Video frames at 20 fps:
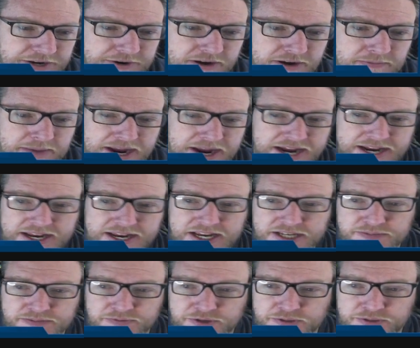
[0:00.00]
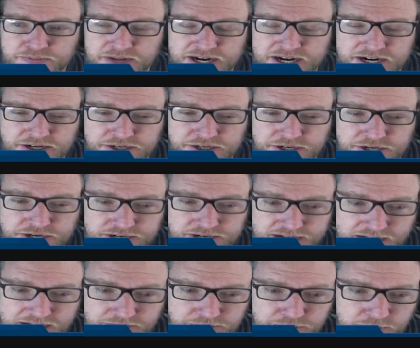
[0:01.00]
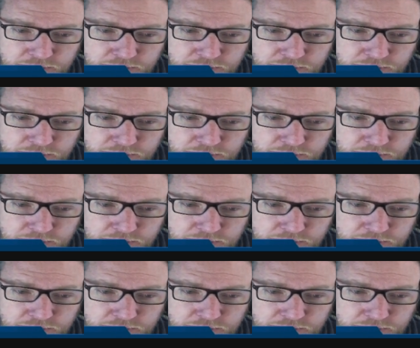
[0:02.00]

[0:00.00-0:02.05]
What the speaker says: my ADS multiplier turned down quite a